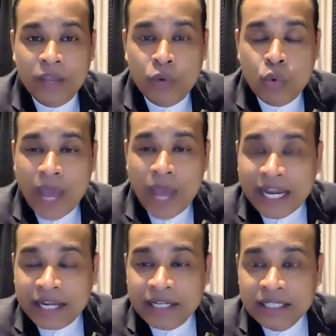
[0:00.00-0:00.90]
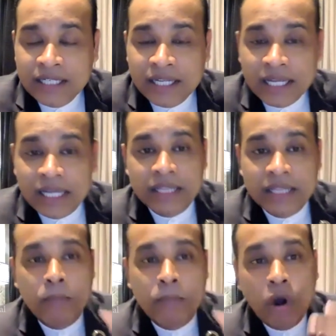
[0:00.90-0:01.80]
wherein the
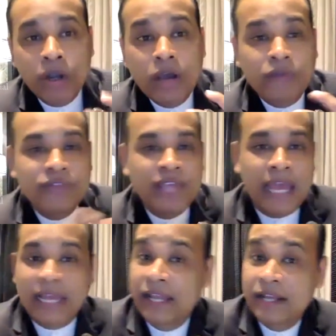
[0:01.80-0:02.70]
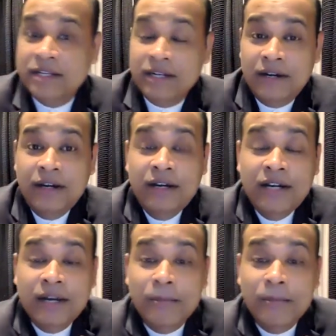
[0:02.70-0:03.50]
body of the alligator